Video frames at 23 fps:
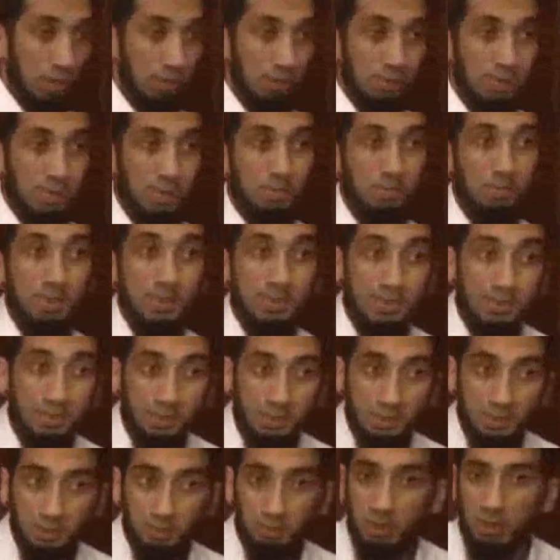problems in
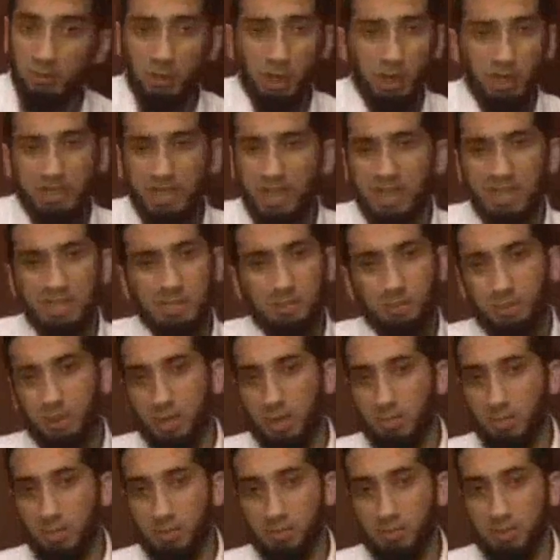business. We have all kinds of
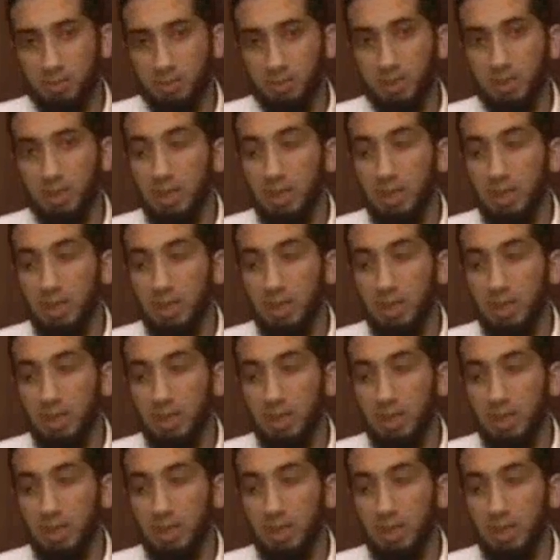problems.